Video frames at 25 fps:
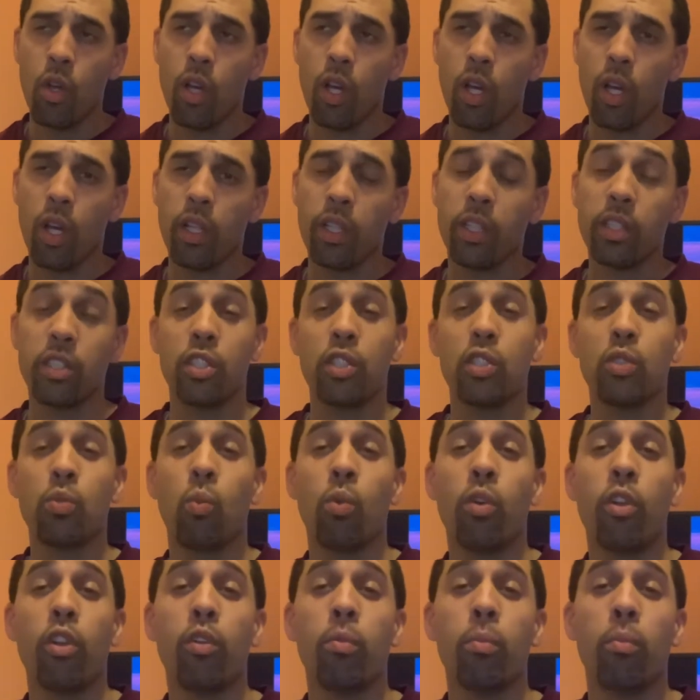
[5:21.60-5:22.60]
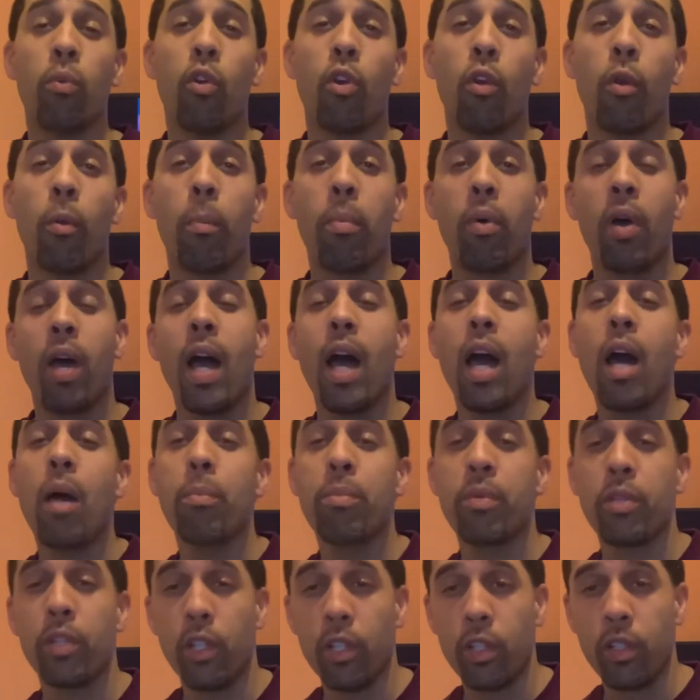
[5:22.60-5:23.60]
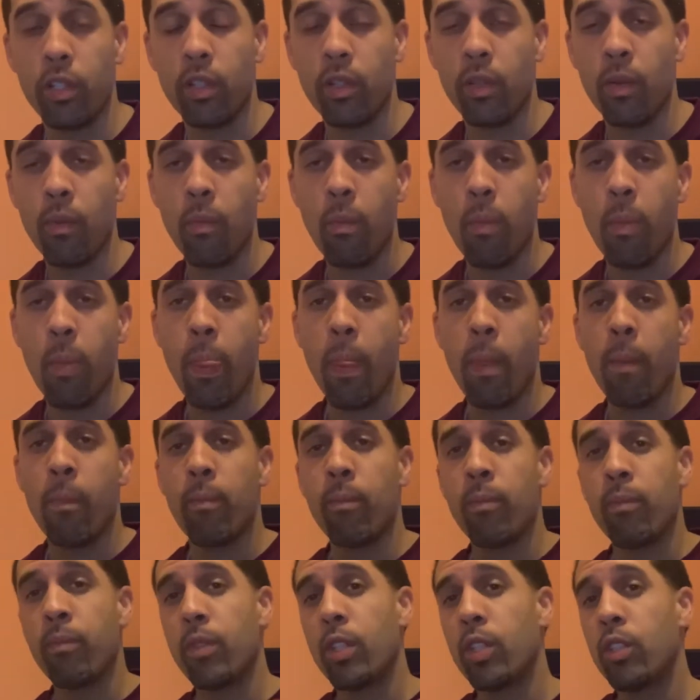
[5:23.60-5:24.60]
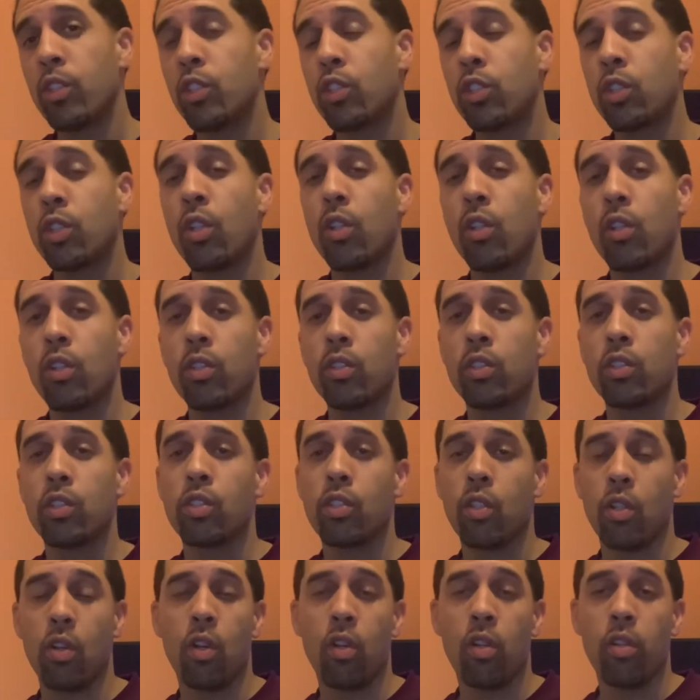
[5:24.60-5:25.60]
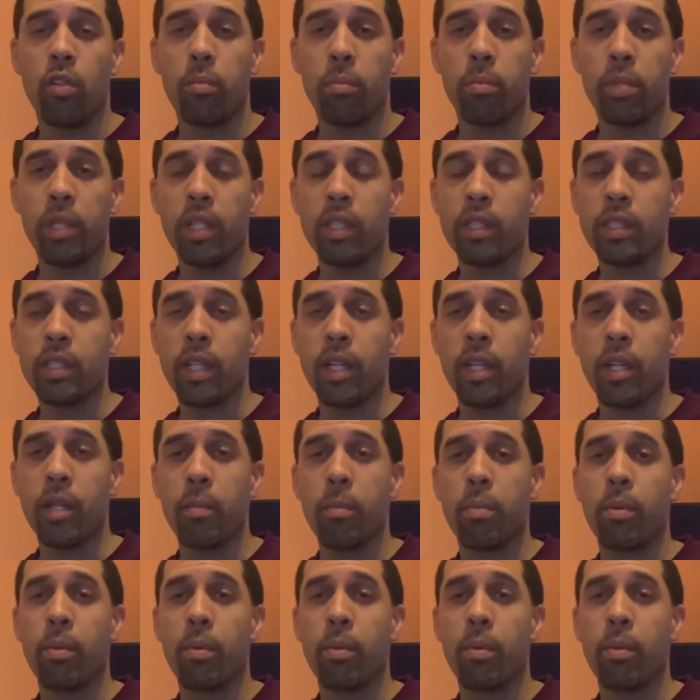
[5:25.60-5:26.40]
This is one of the more popular songs on the beat tape,